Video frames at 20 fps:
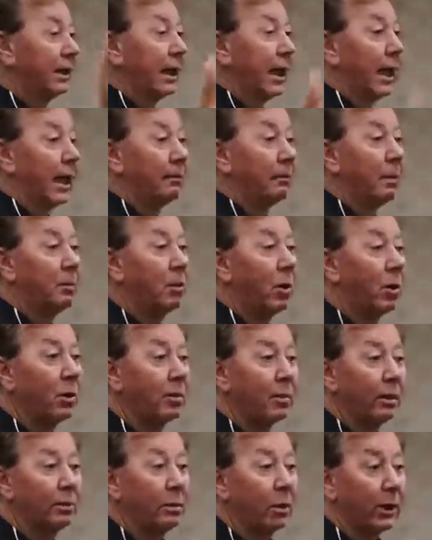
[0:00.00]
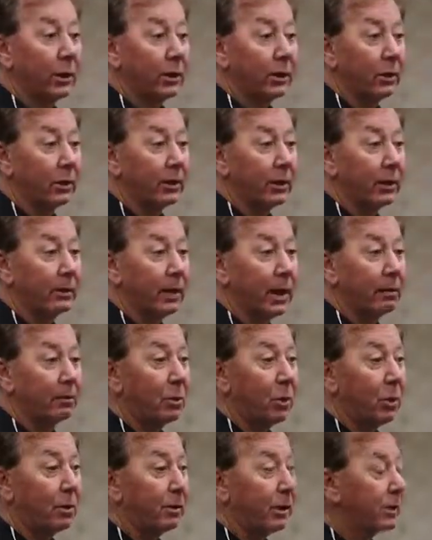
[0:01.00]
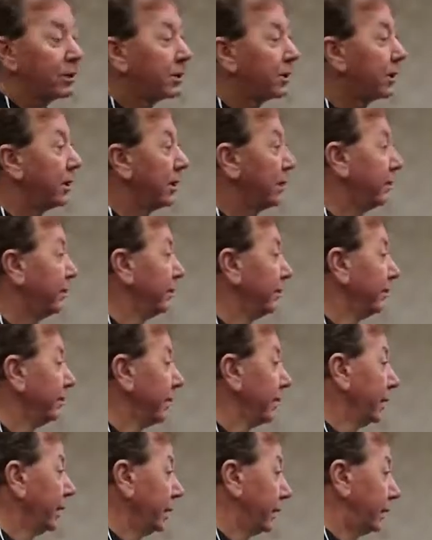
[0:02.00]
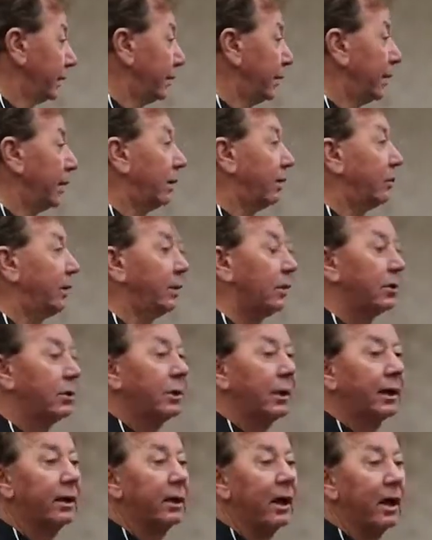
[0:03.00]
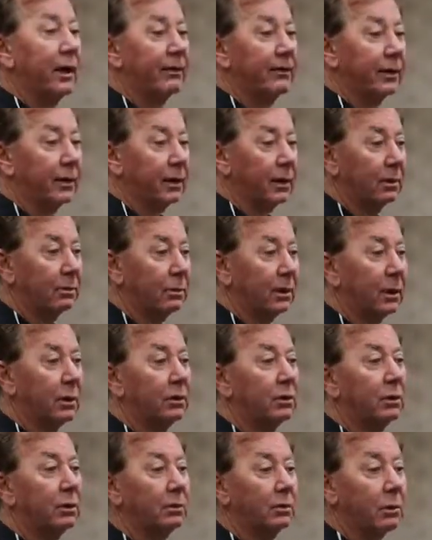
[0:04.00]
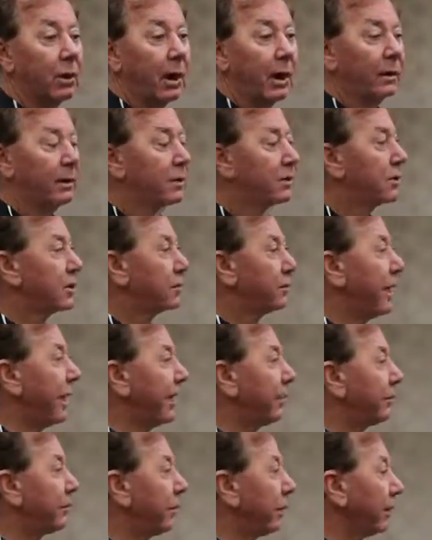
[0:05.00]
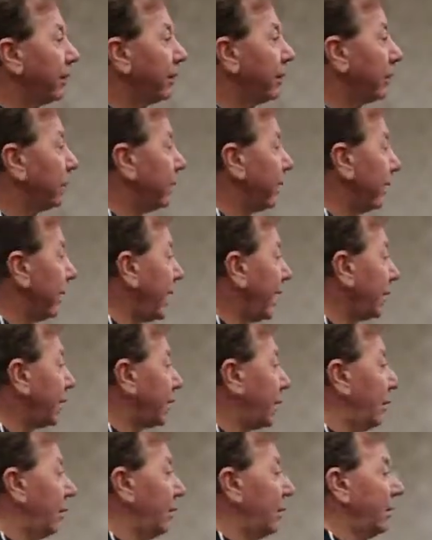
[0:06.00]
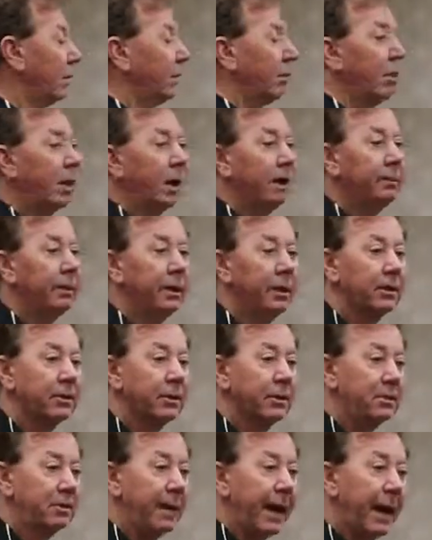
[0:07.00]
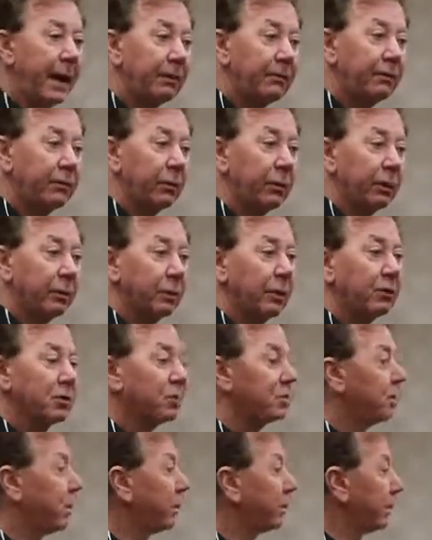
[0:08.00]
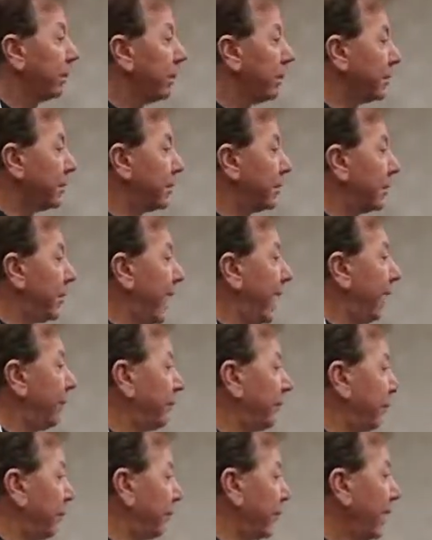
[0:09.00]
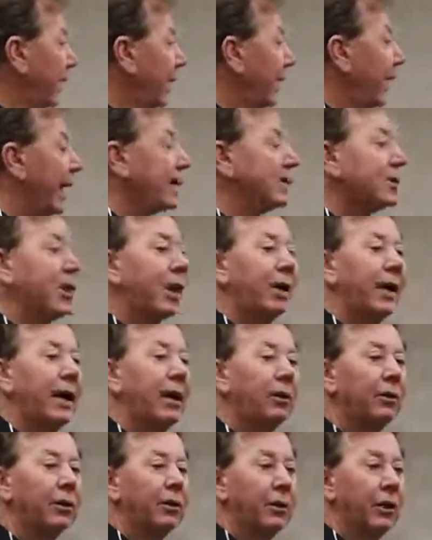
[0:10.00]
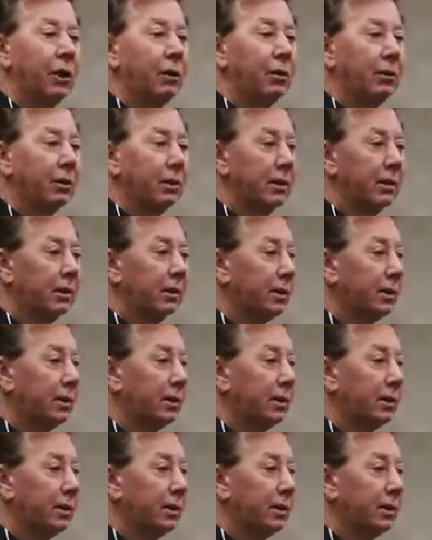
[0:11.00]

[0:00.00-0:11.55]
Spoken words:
I'm a Mormon boy. You know anything about Mormons? Well, we don't drink coffee. We don't, why? Because it's bad for you. We don't drink alcohol. Why? Because it's bad for you. We don't smoke because it's bad for you. That's our health code.